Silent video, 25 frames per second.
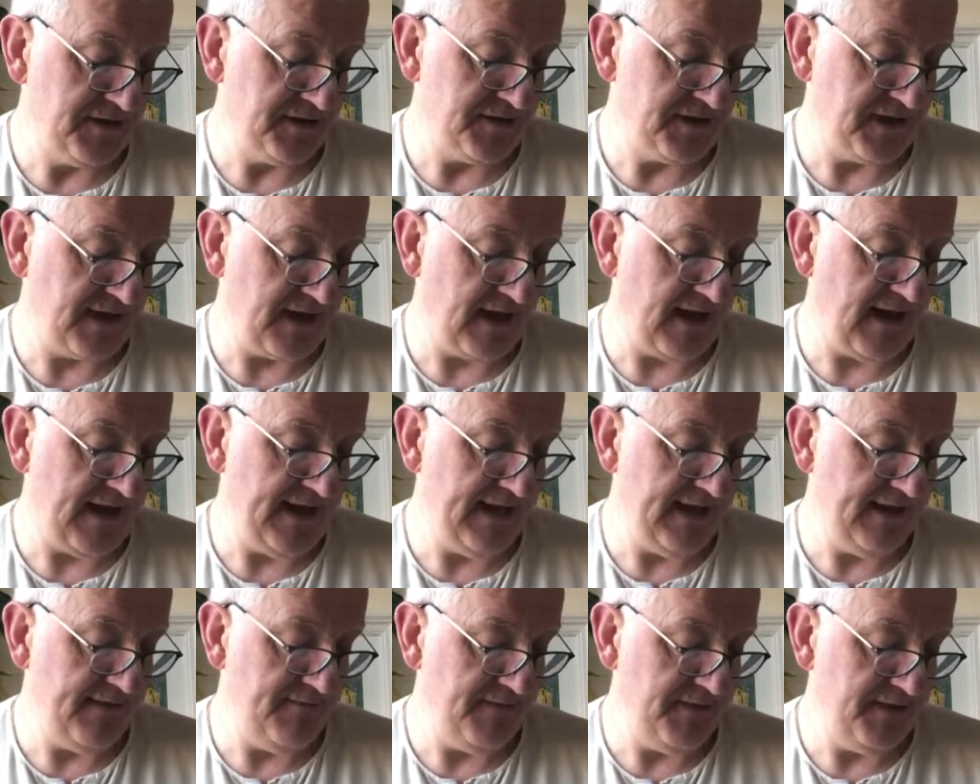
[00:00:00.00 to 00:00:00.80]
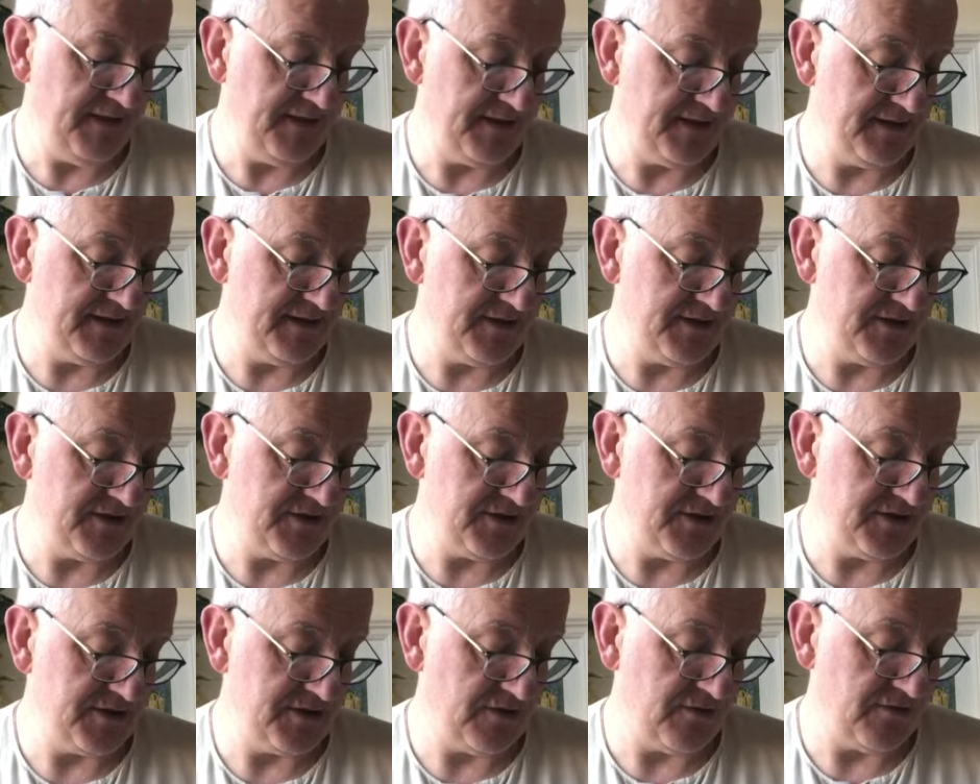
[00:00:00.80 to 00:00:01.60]
to claim the
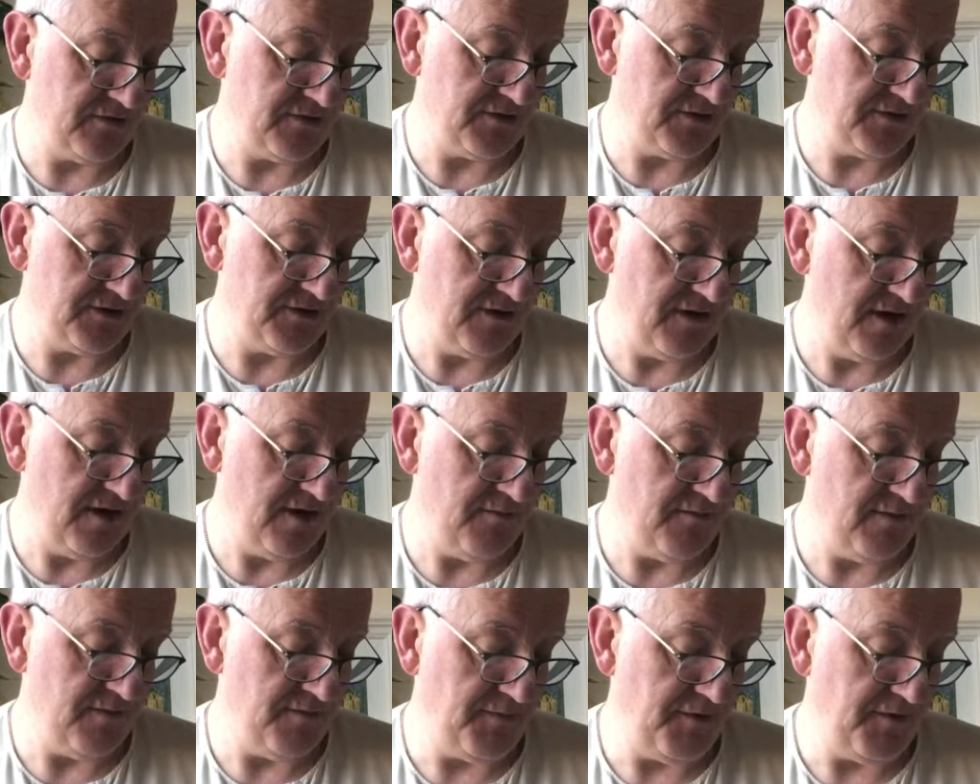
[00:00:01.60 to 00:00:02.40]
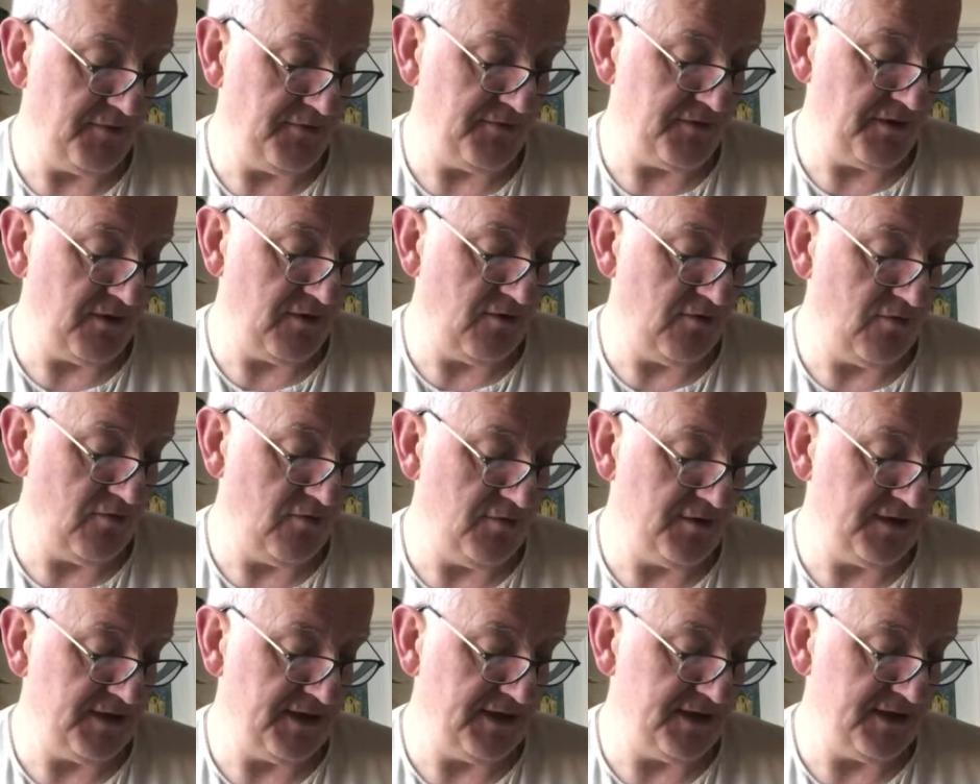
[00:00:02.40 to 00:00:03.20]
conditioned souls, but both the
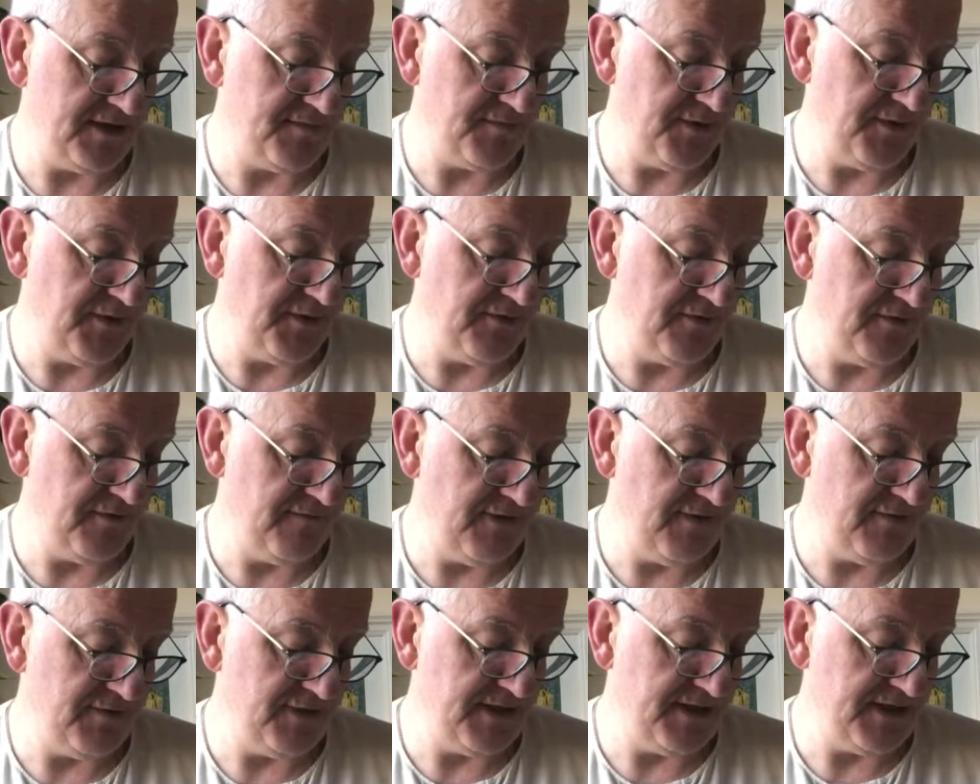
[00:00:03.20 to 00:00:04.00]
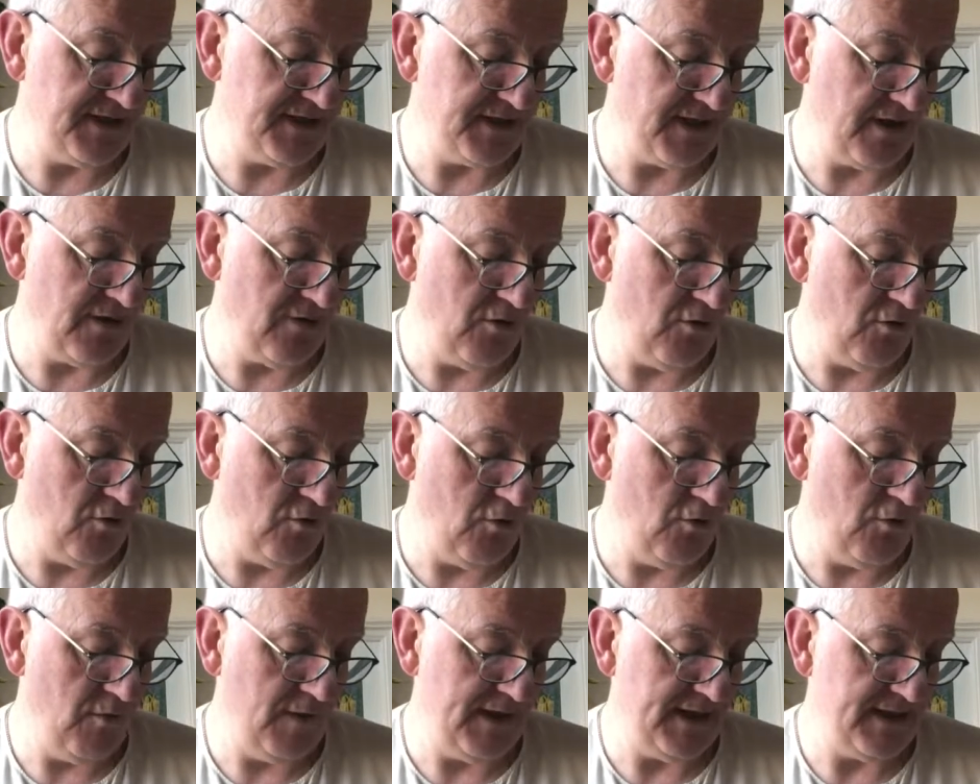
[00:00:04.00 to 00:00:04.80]
Lord and his pure devotees are
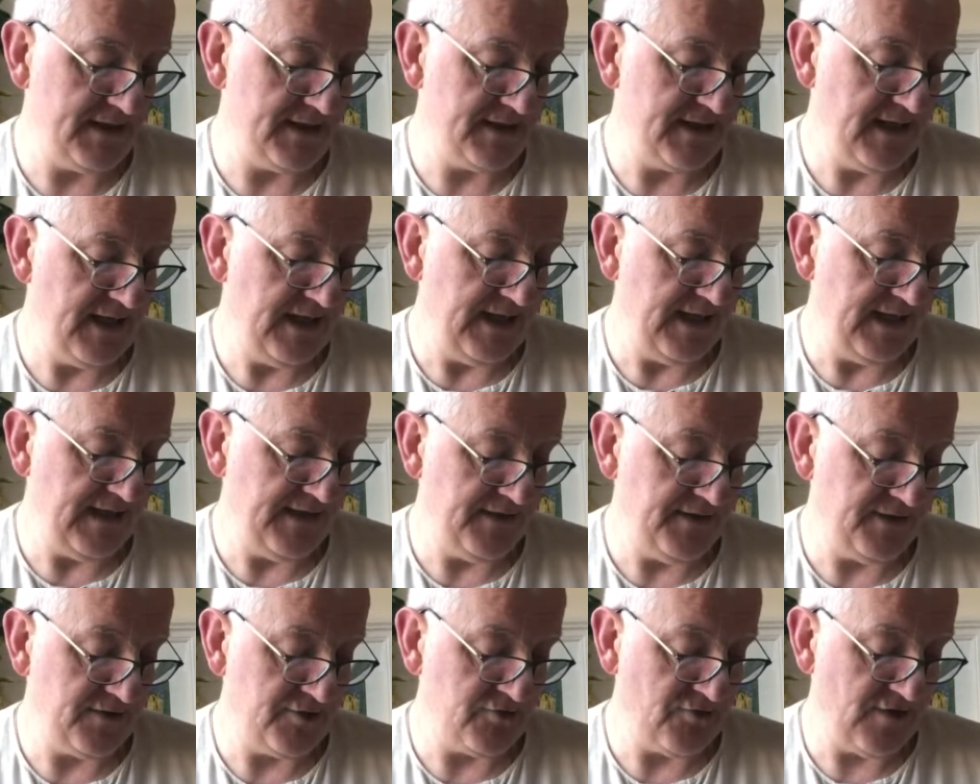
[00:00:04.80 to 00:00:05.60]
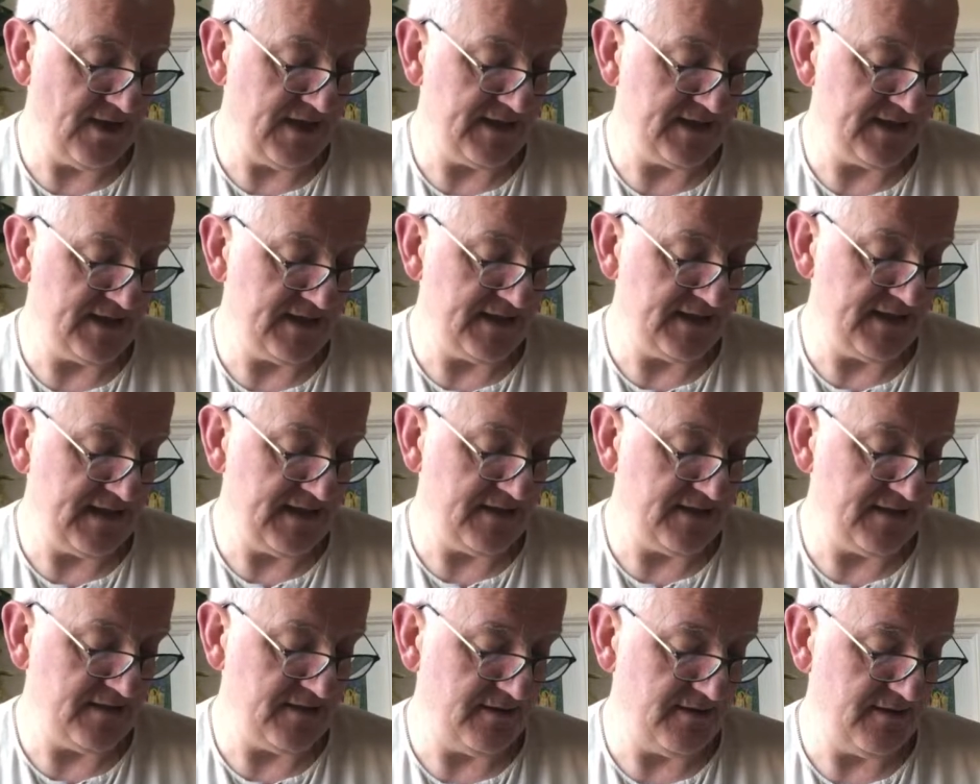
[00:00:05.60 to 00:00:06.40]
always in the
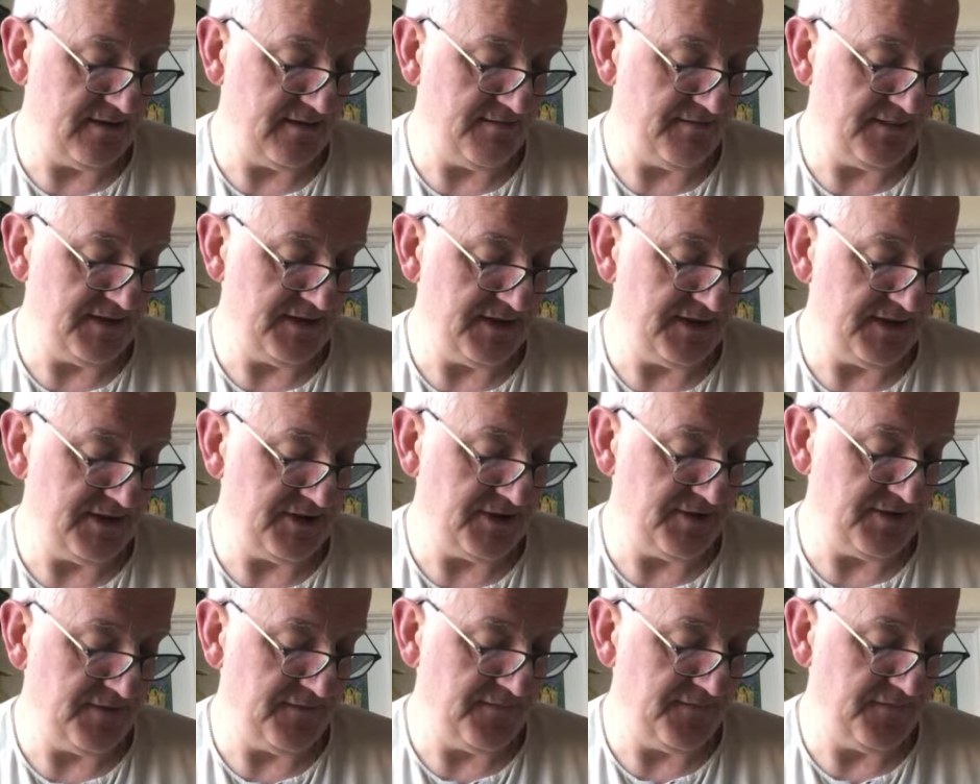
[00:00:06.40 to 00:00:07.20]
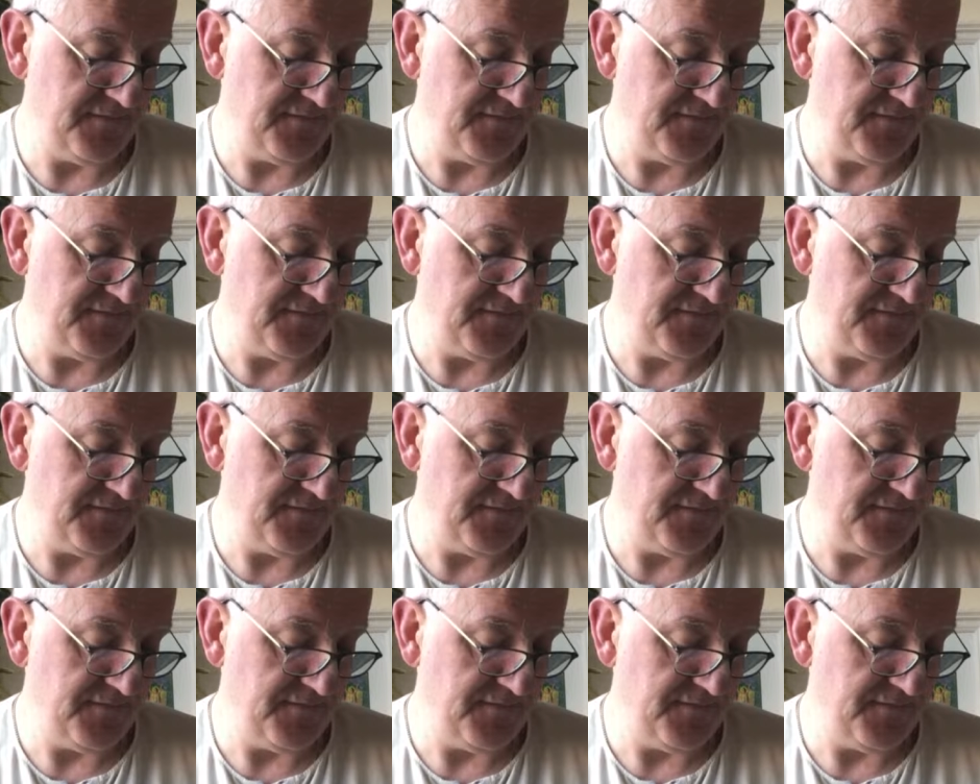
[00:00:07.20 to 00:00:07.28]
transcendental position.